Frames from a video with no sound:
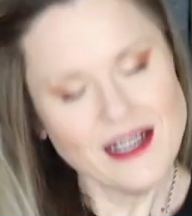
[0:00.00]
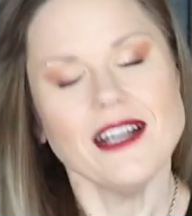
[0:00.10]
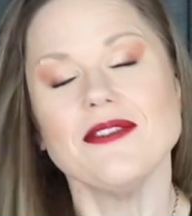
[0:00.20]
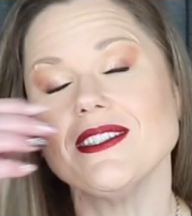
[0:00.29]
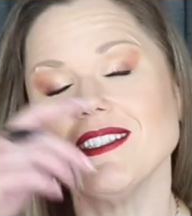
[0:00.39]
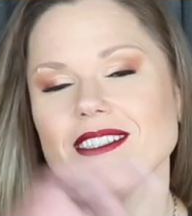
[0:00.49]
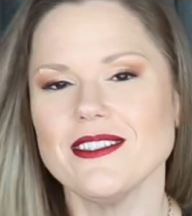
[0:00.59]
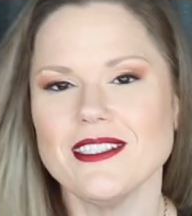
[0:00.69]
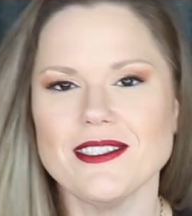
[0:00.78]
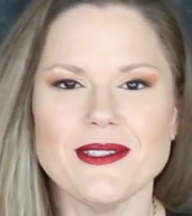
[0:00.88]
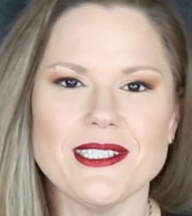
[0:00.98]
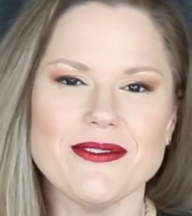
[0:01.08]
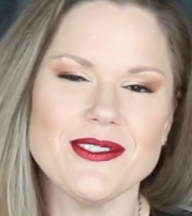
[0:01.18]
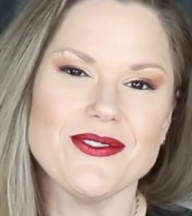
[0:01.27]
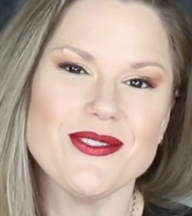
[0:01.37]
I feel like you're getting ready
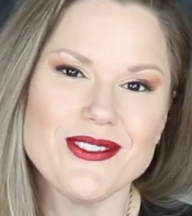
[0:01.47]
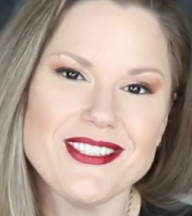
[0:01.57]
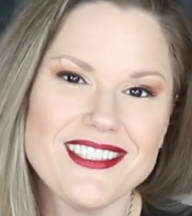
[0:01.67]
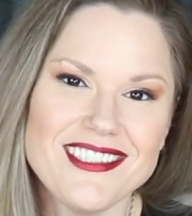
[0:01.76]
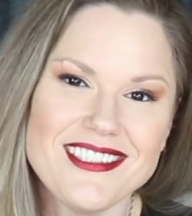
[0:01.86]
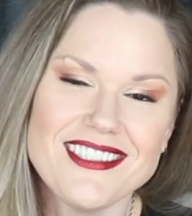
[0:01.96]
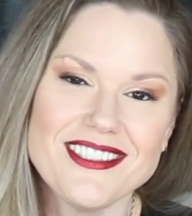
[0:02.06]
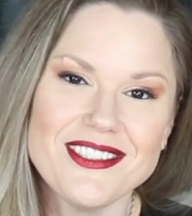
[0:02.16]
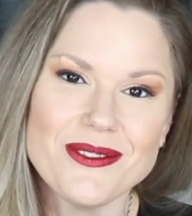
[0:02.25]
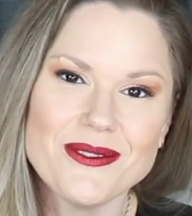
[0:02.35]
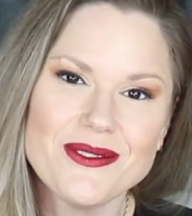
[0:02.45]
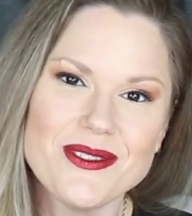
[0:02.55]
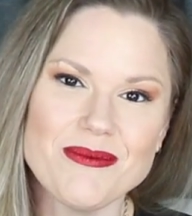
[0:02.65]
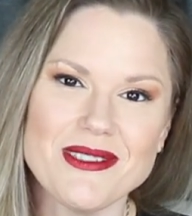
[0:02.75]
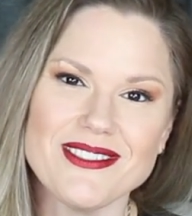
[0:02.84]
for your first date. I do,
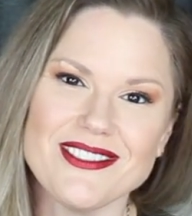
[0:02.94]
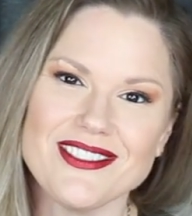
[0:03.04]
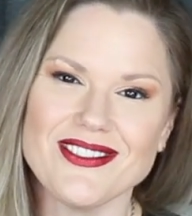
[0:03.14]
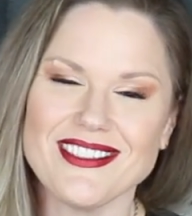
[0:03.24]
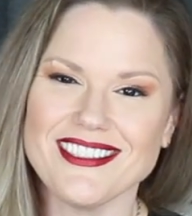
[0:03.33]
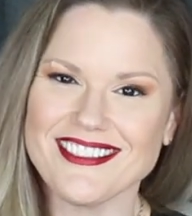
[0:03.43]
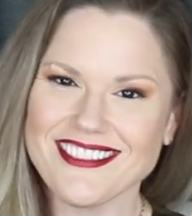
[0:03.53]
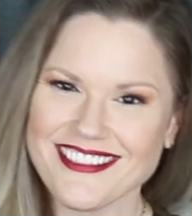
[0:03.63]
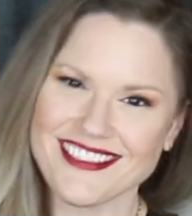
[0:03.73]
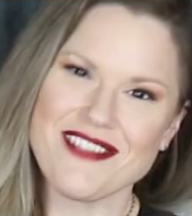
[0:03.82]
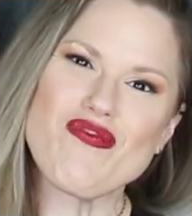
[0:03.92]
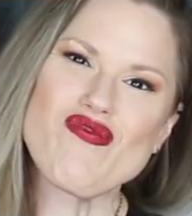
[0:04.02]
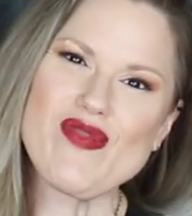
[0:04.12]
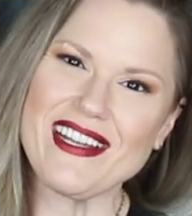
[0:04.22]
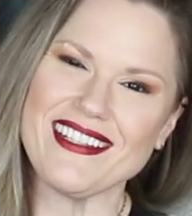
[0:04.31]
if I'm being honest with you.
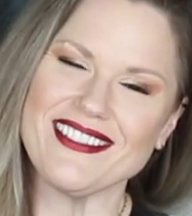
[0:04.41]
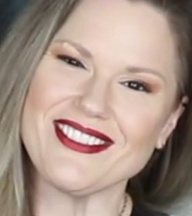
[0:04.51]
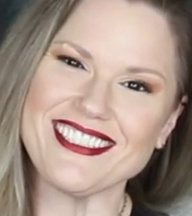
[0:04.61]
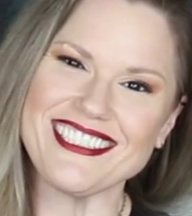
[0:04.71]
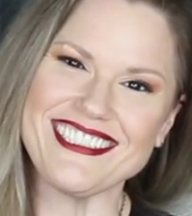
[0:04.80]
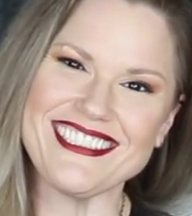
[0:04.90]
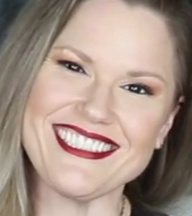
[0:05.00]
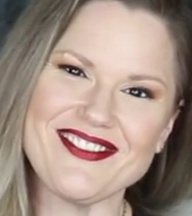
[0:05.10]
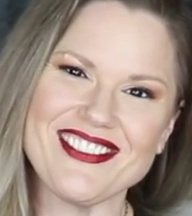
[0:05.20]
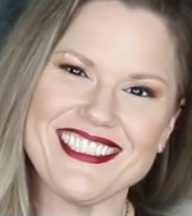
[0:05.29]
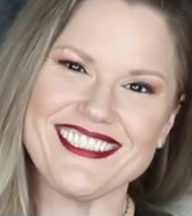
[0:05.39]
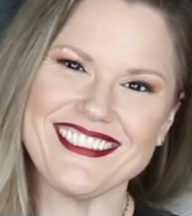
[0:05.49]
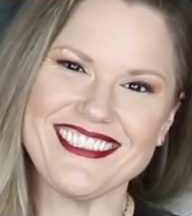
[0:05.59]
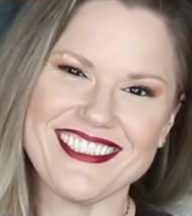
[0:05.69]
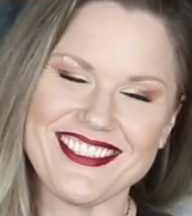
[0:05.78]
I didn't want to say anything
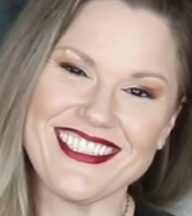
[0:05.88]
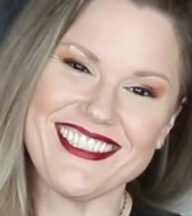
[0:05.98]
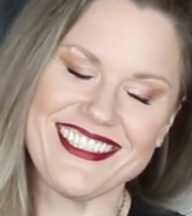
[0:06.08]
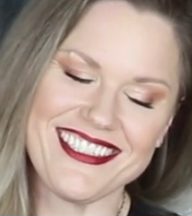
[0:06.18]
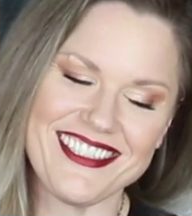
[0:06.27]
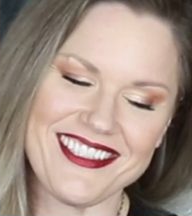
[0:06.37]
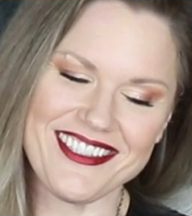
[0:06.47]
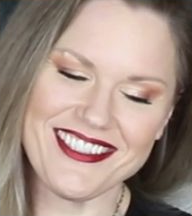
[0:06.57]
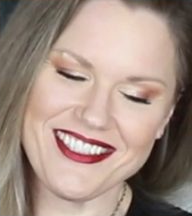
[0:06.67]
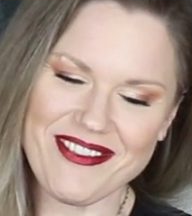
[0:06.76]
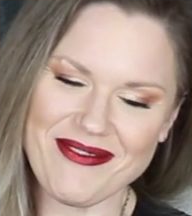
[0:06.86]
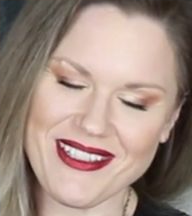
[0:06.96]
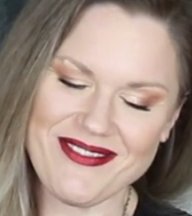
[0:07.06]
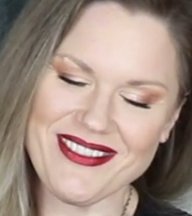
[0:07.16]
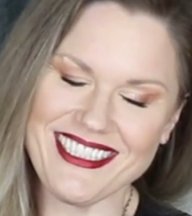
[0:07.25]
but until I got there.
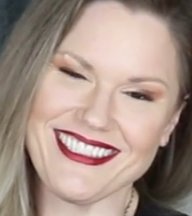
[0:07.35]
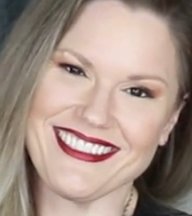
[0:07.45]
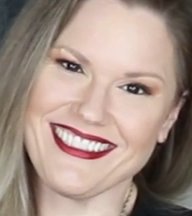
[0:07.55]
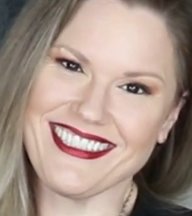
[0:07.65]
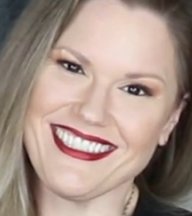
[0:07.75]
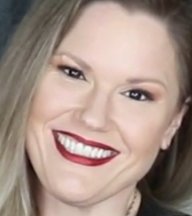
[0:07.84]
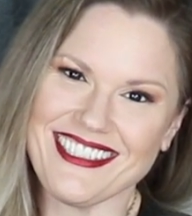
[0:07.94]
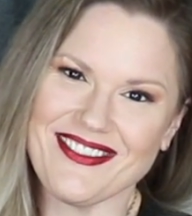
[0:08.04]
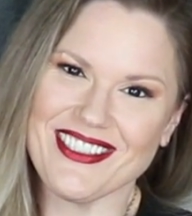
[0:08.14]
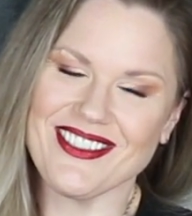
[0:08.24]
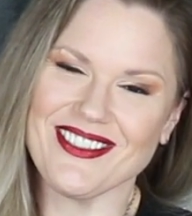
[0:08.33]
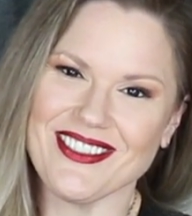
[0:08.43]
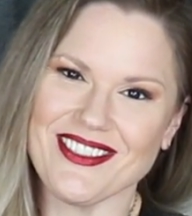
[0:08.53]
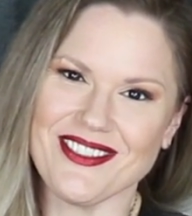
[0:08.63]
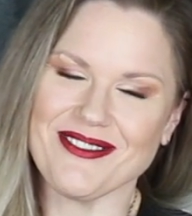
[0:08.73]
But I'm not going to lie. Given
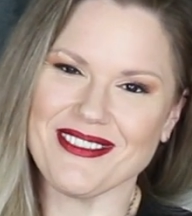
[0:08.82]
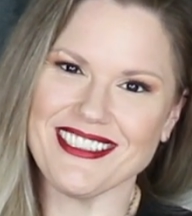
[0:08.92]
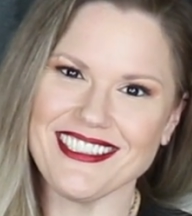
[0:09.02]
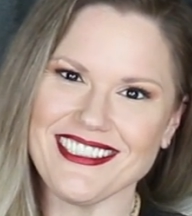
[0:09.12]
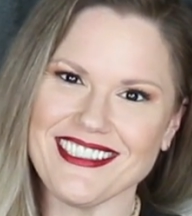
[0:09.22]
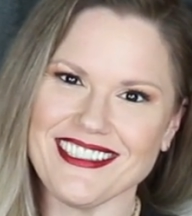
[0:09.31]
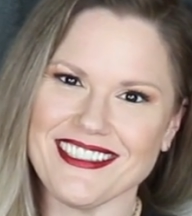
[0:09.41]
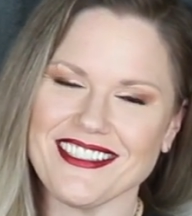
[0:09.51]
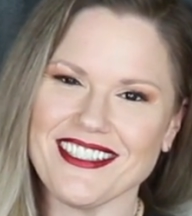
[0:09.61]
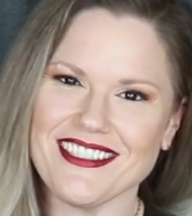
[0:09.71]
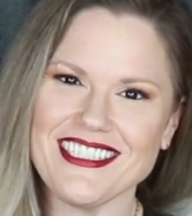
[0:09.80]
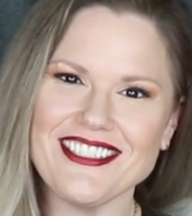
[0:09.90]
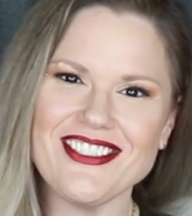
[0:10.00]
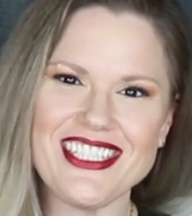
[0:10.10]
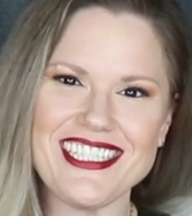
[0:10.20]
all your... Your
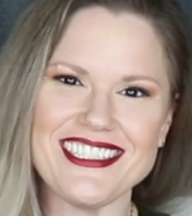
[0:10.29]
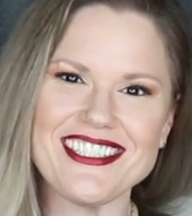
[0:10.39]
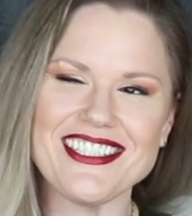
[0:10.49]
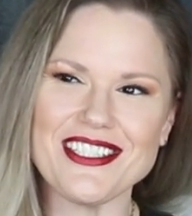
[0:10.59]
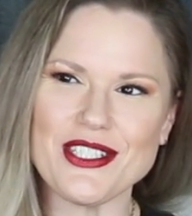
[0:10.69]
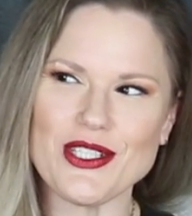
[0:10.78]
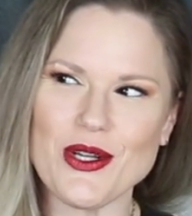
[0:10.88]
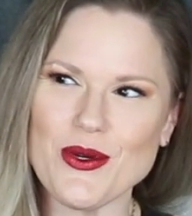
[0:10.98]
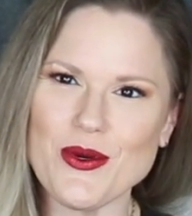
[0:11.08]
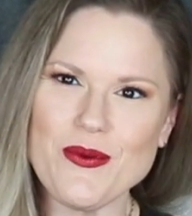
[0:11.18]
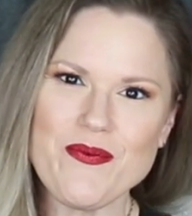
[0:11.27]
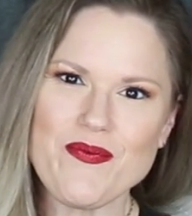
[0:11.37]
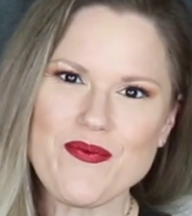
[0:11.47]
energy is just so...